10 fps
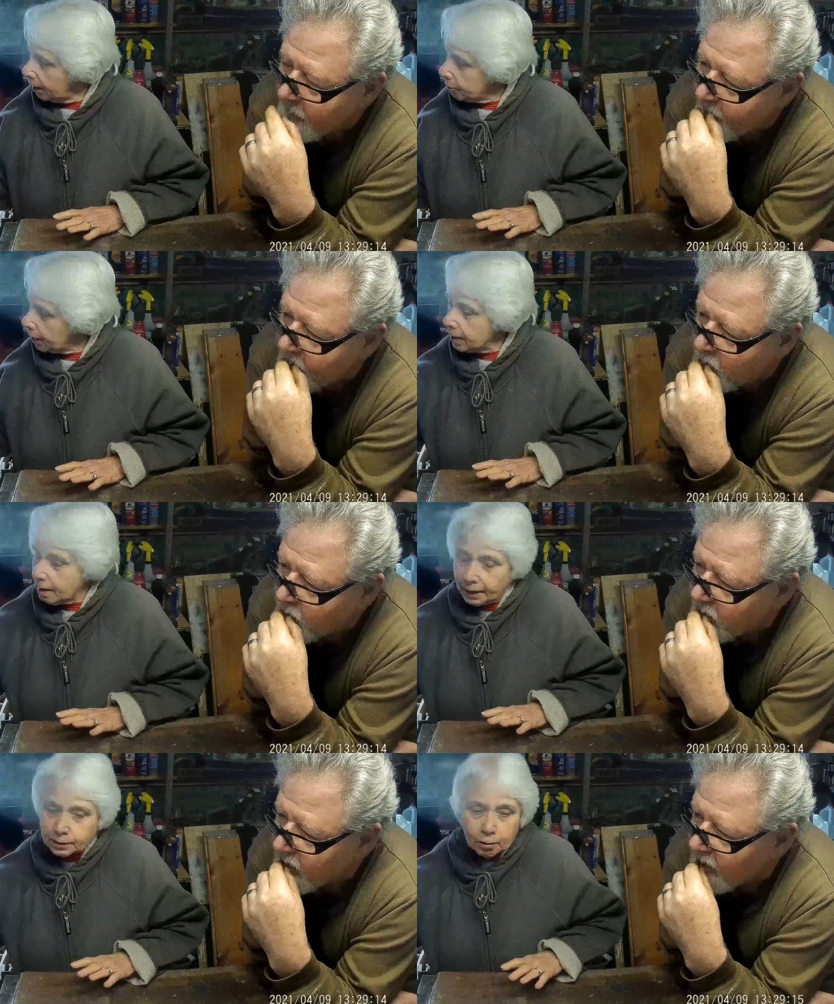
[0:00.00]
Speaker 1: really
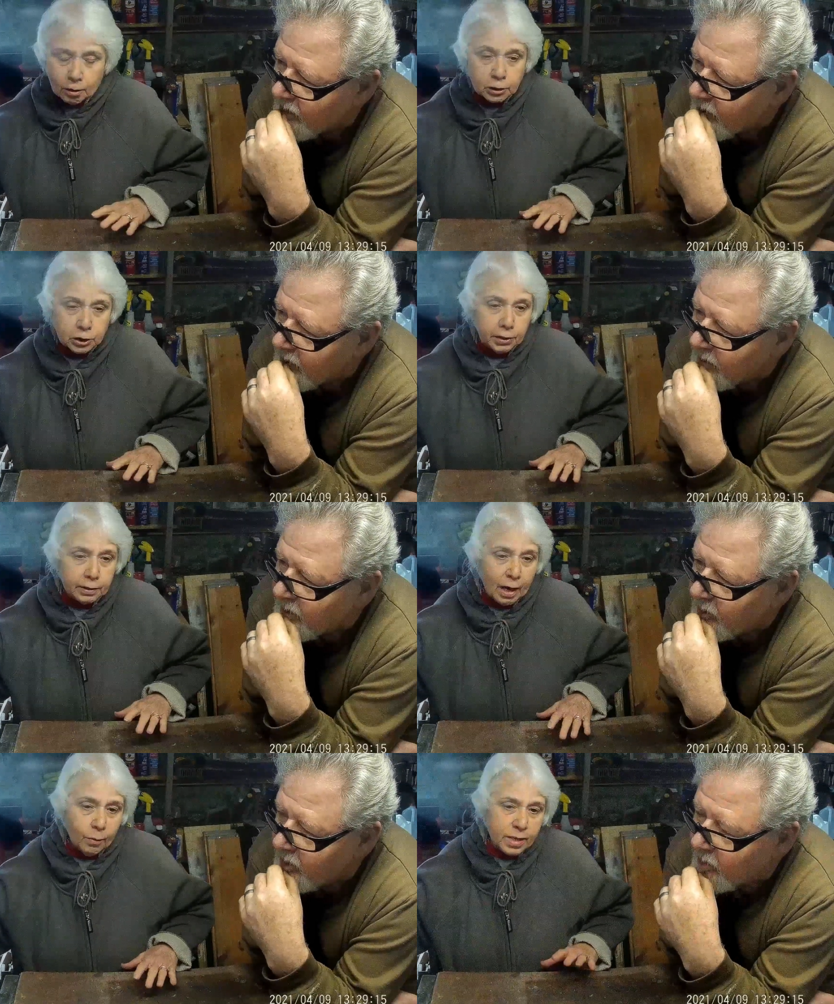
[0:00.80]
nice long chair
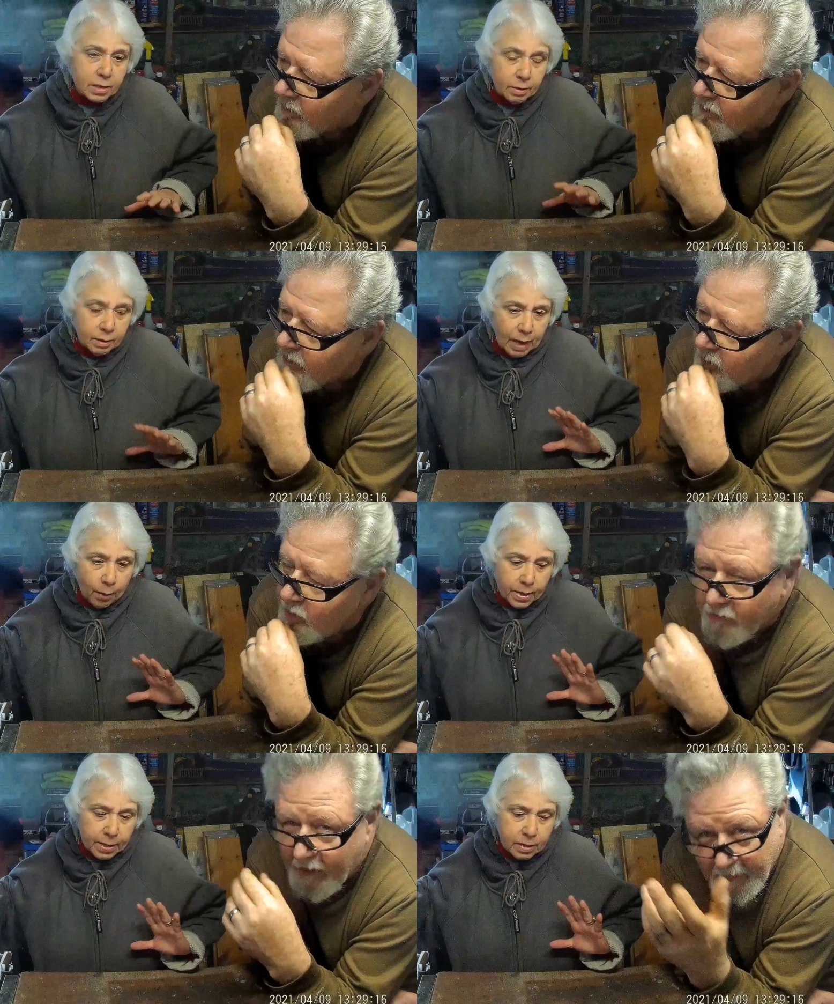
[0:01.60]
that we that
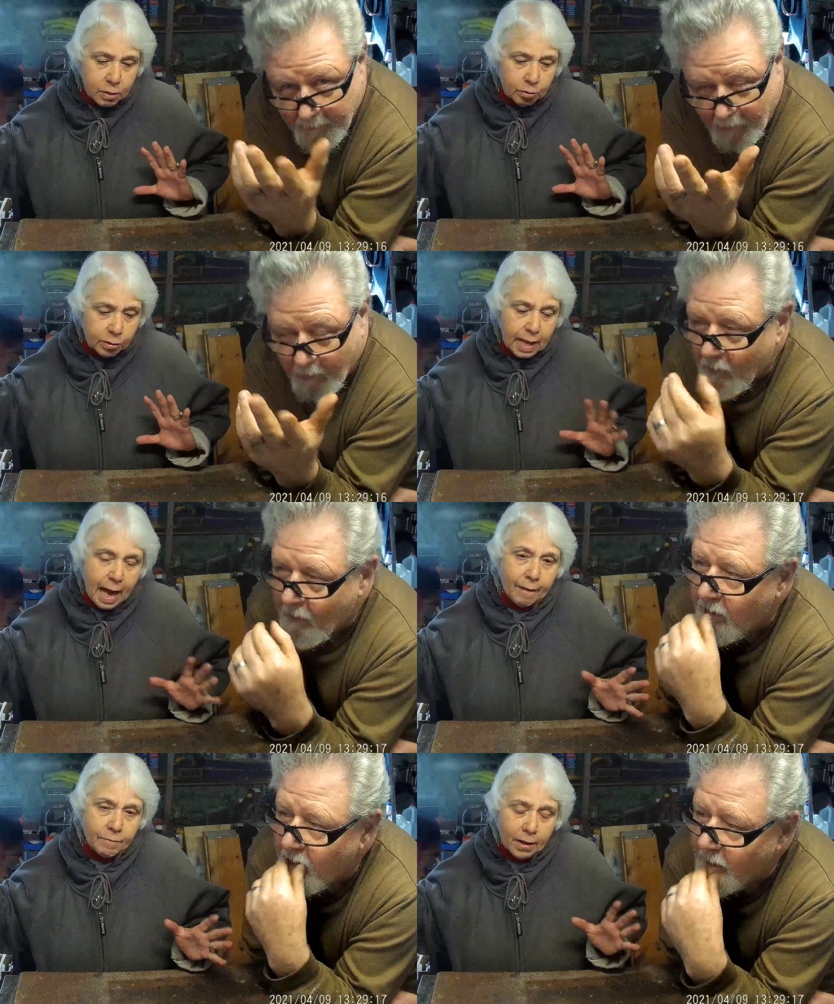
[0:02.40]
used we used boat. to
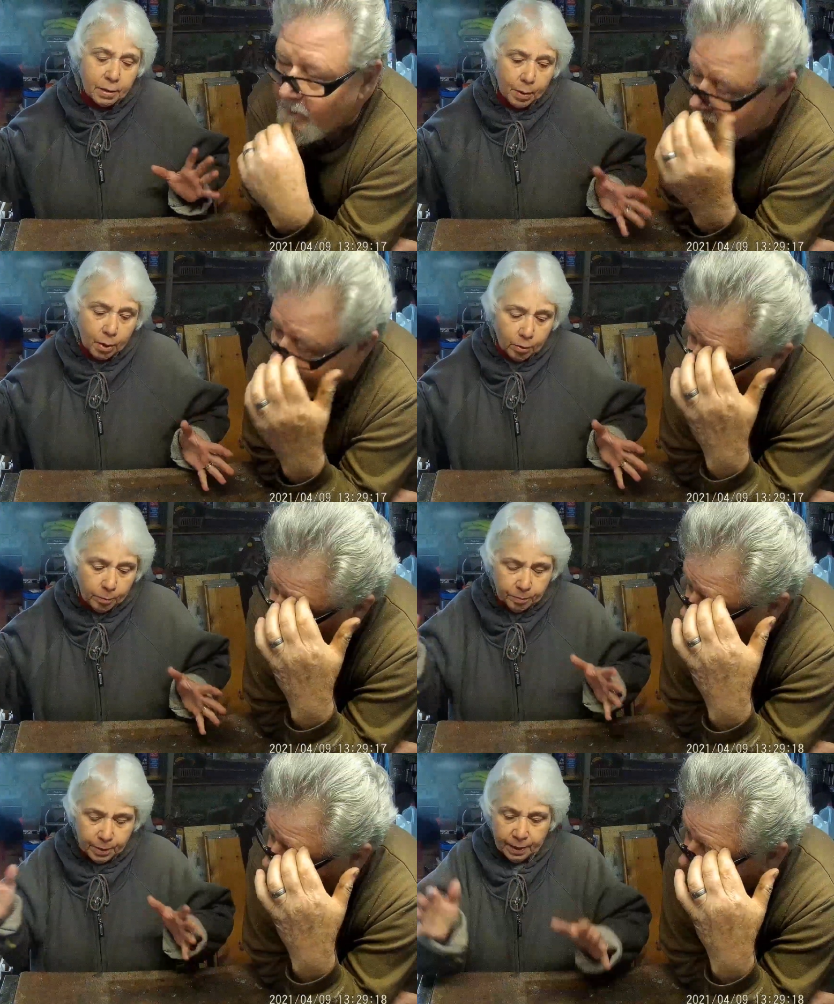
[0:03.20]
have on the boat.
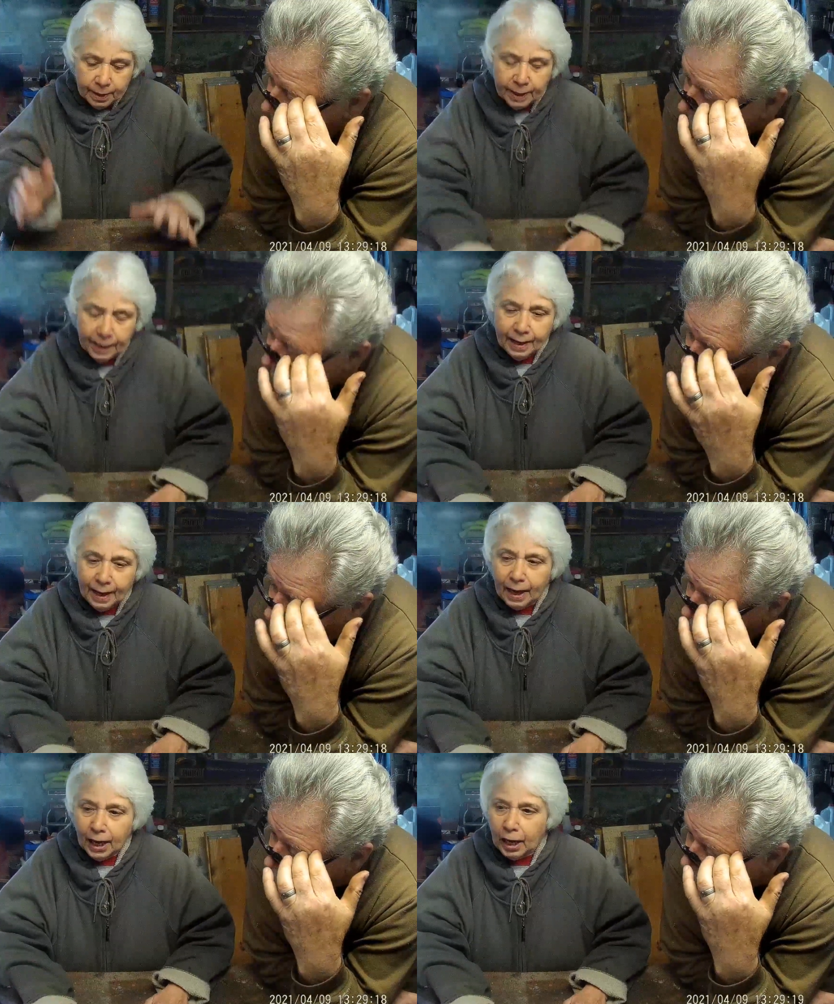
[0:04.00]
Yeah.
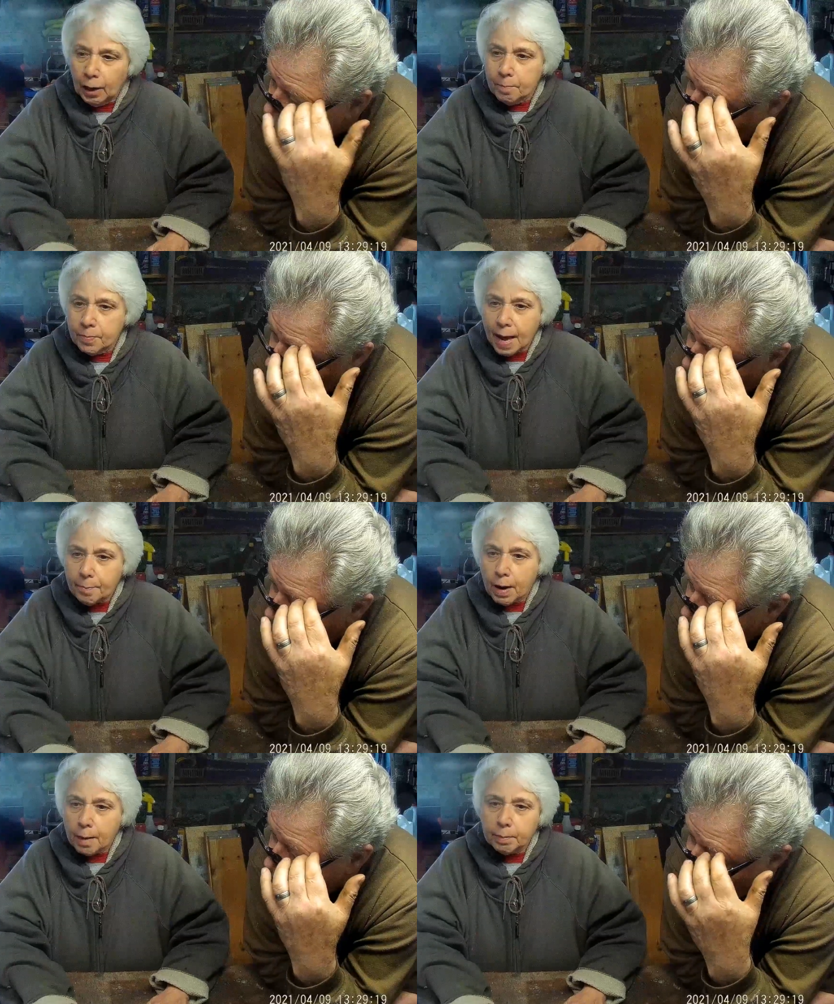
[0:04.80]
Um, that
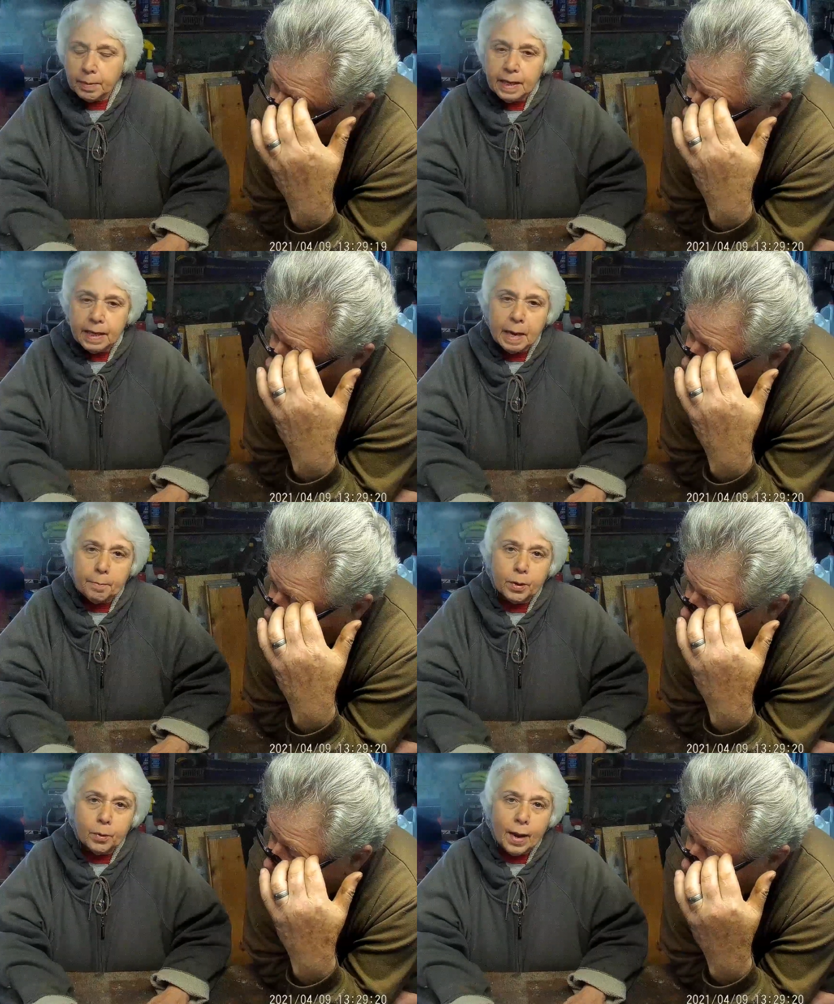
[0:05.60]
probably didn't get
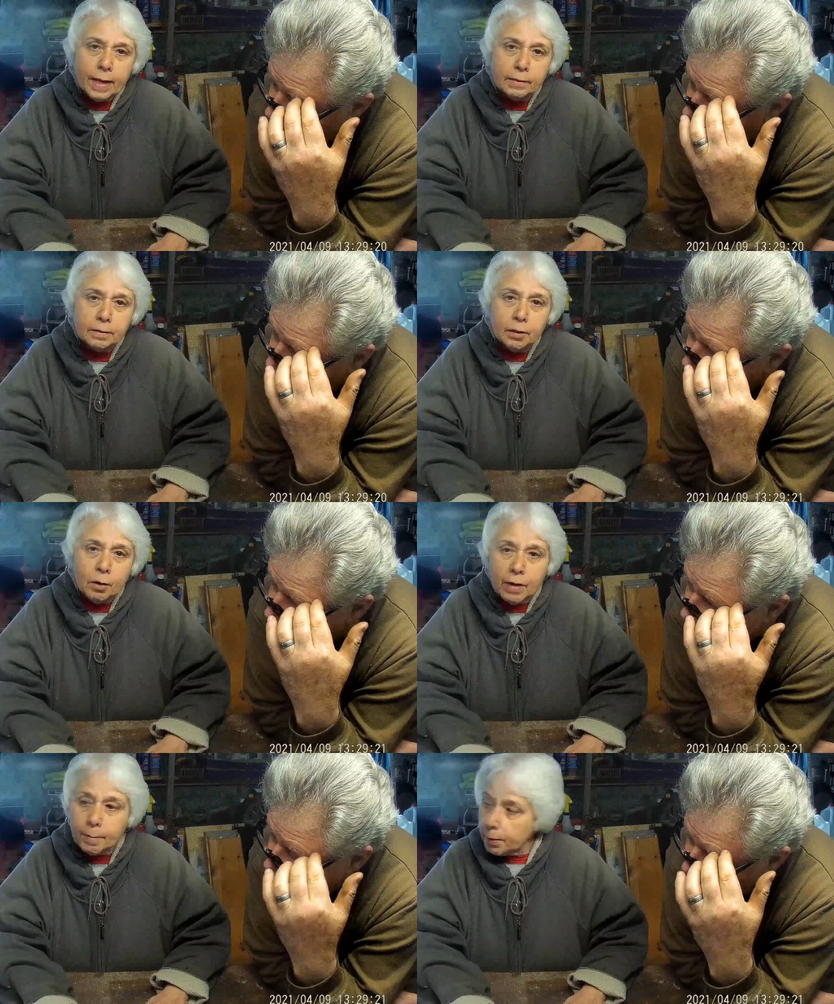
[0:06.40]
put away until
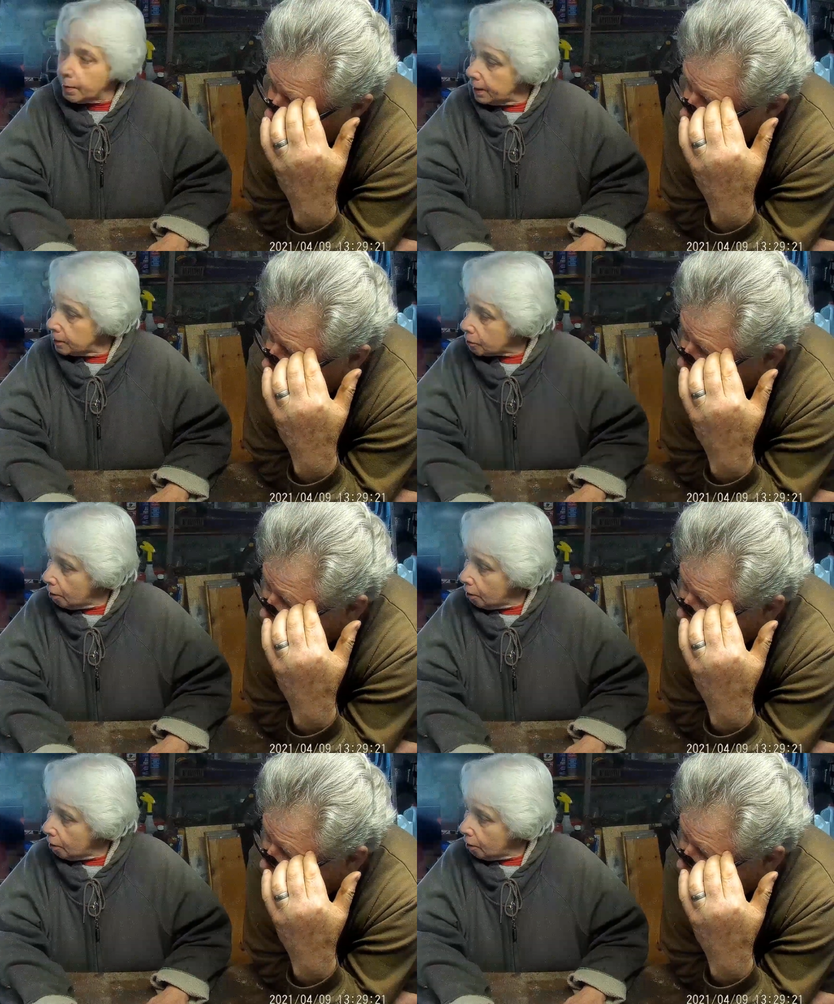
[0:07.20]
November, and it's